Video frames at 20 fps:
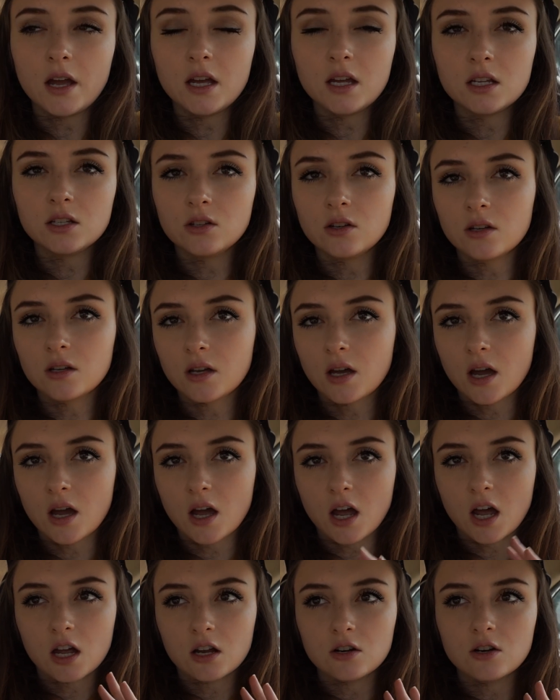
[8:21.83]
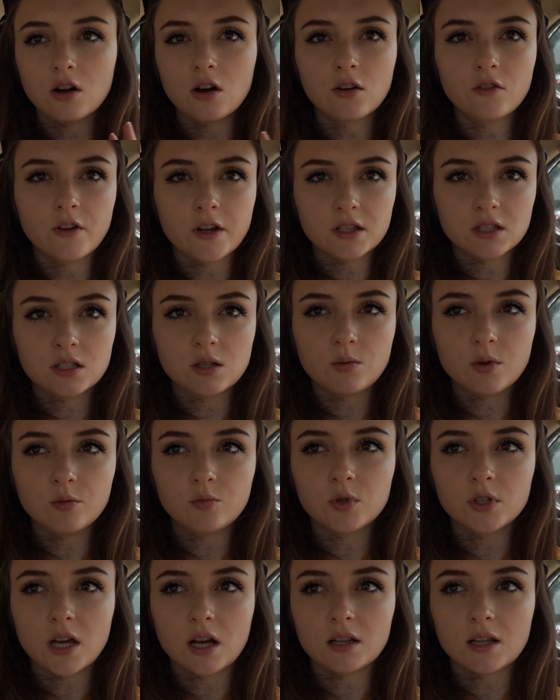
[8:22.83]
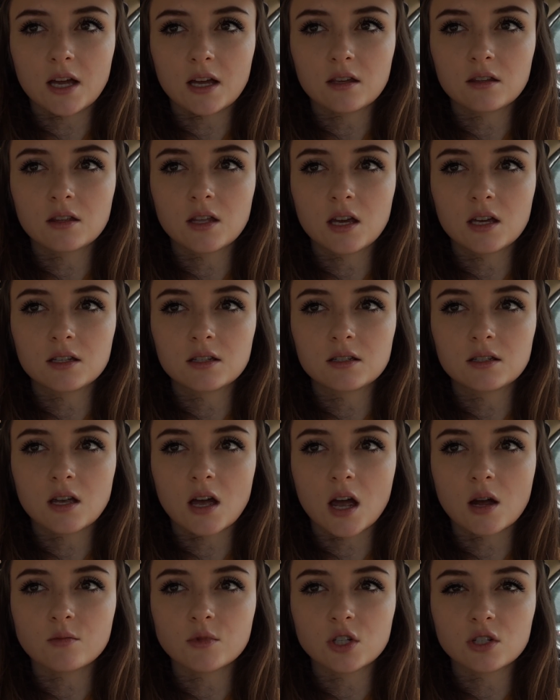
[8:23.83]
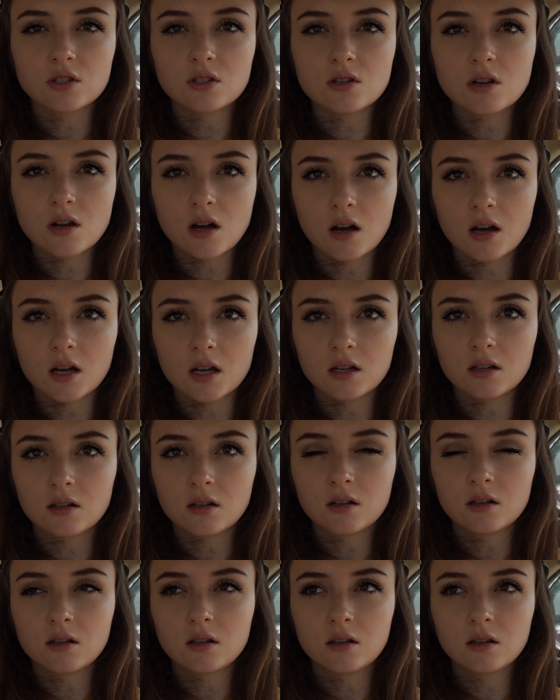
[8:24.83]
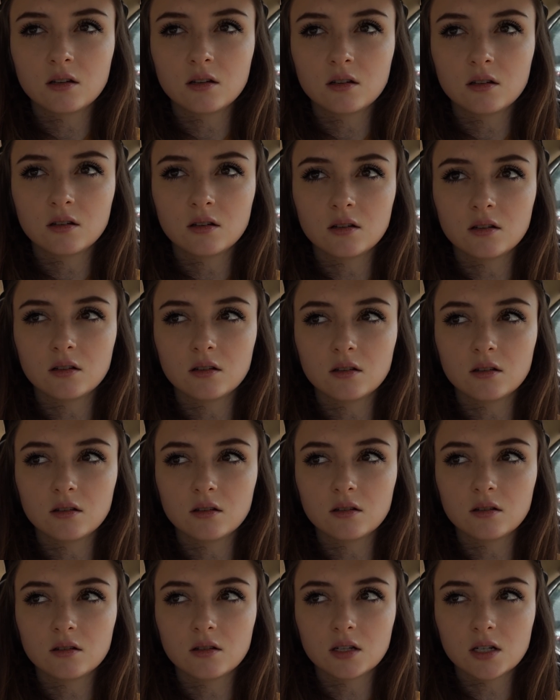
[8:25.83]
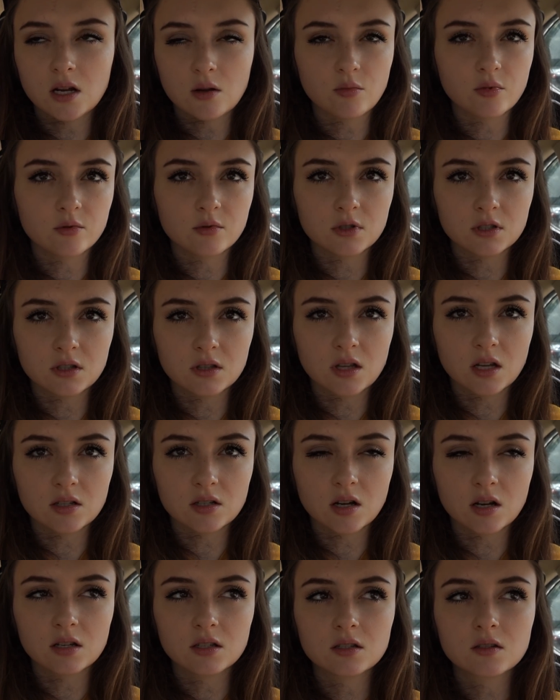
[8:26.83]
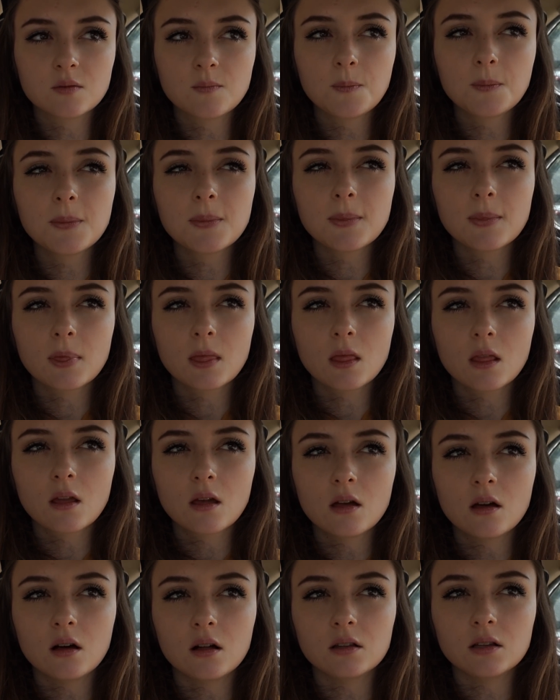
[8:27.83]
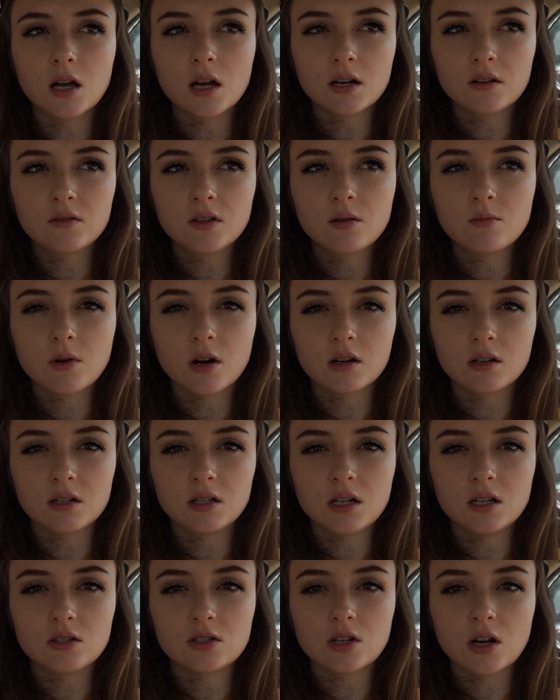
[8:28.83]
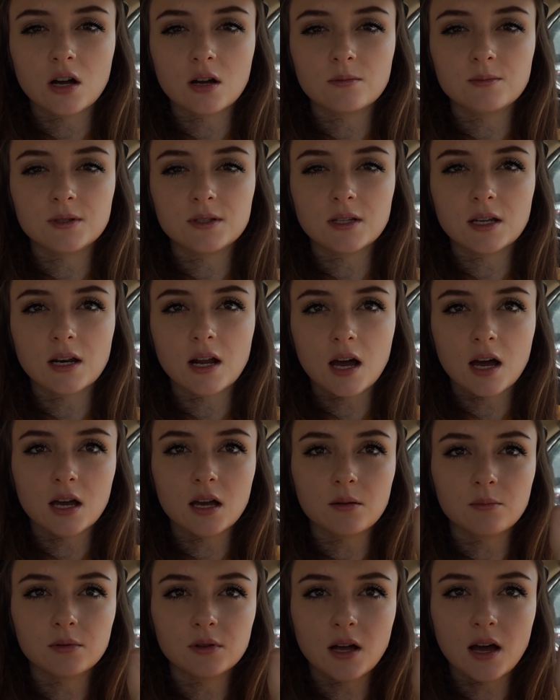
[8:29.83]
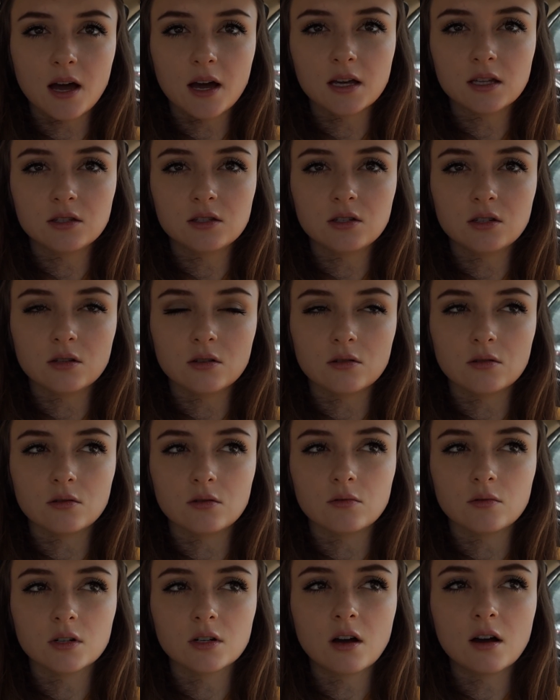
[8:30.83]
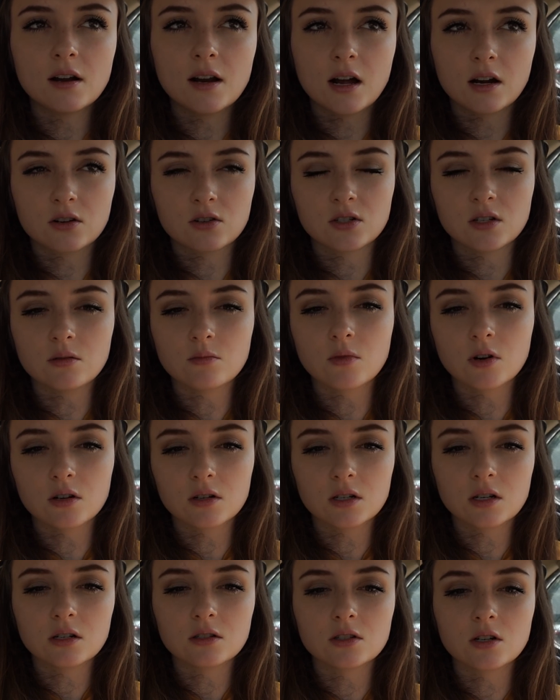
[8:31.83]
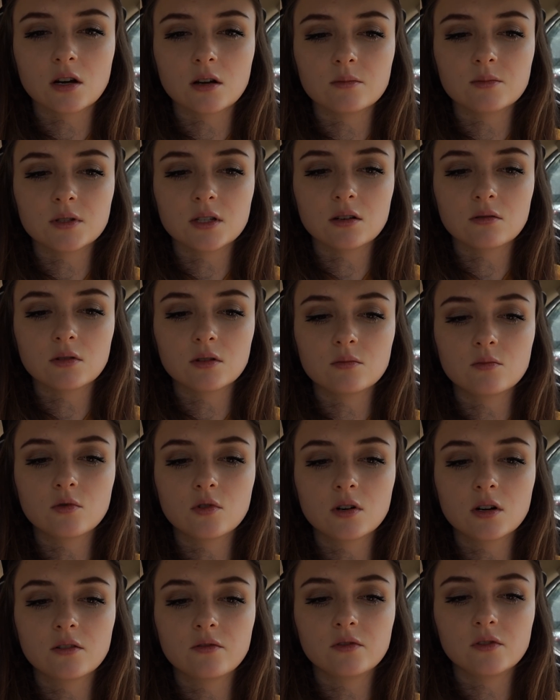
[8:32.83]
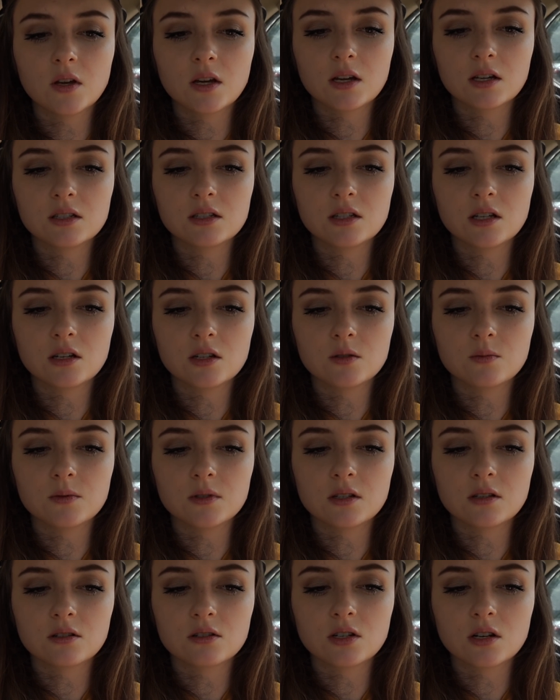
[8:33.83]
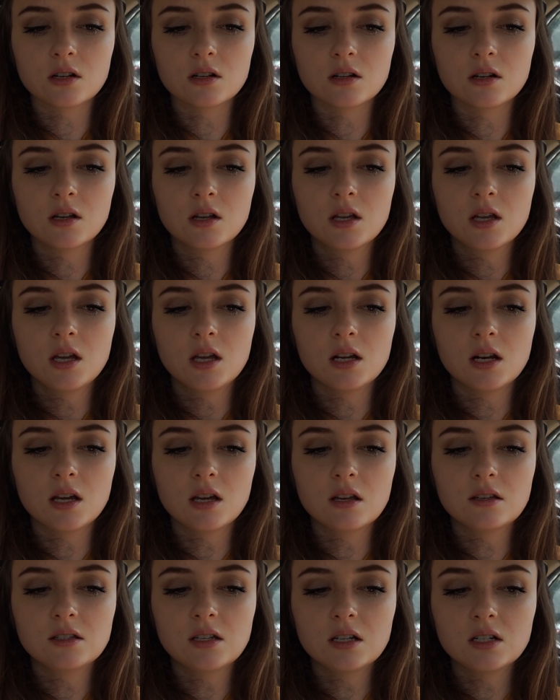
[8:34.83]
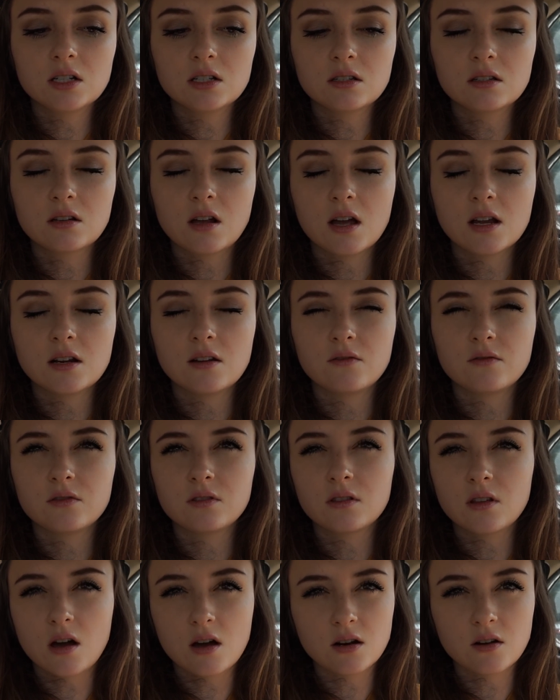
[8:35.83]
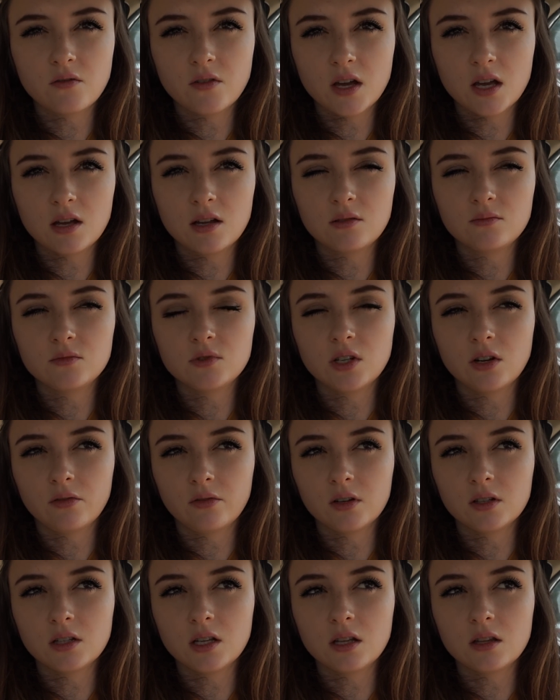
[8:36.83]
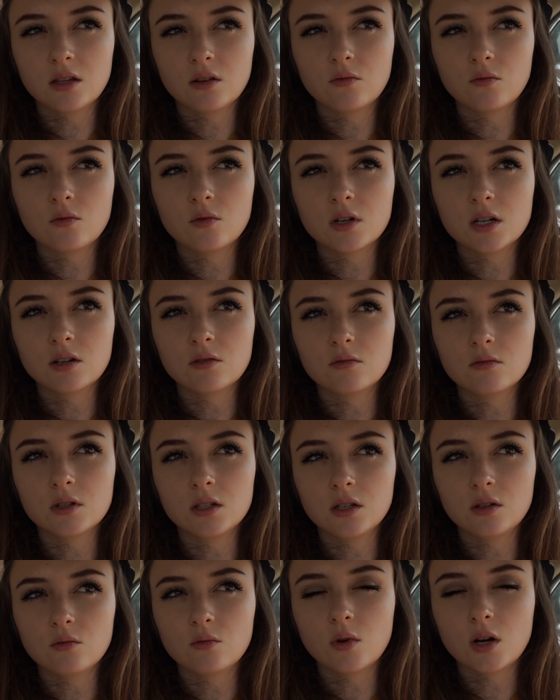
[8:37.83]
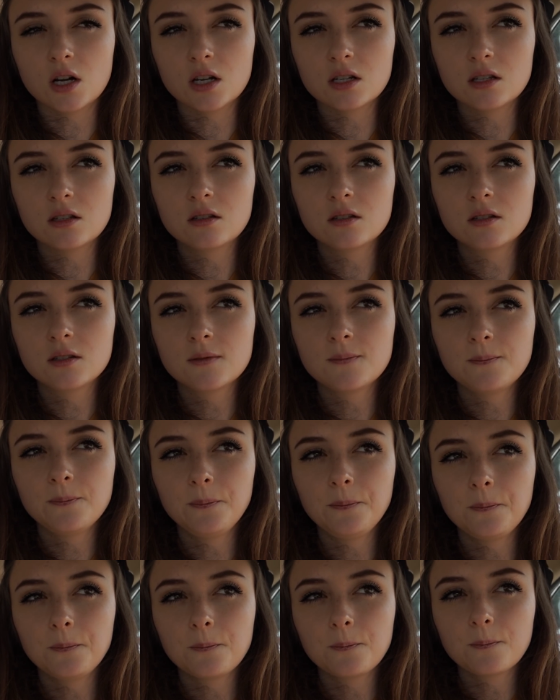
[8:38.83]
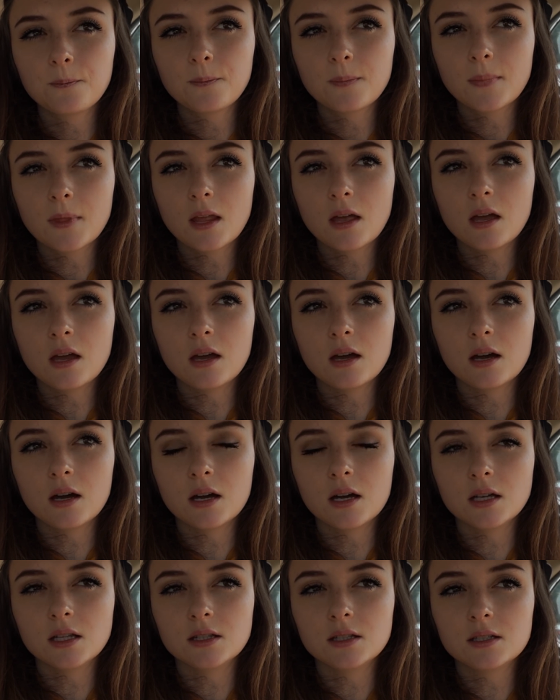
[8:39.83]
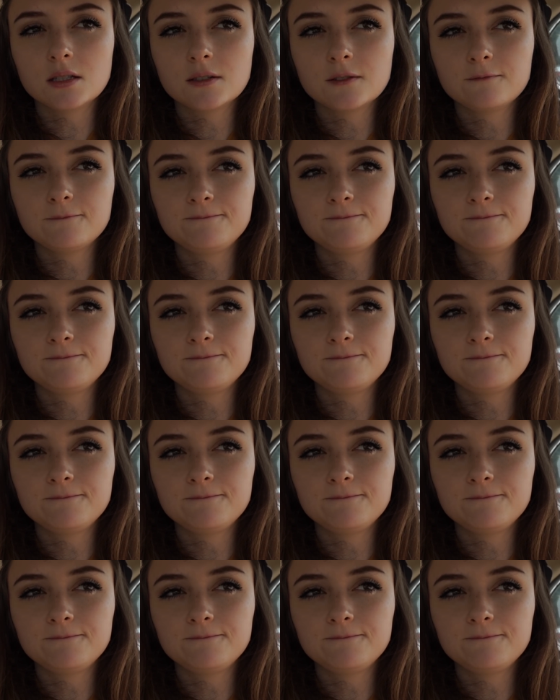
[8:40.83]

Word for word: and no offense to people that like this, I'm just not the type of person that does. A lot of the marketing jobs that I applied to were not actually marketing jobs. They were more of like a sales position. And I guess I just kind of thought of it differently than what it really was. And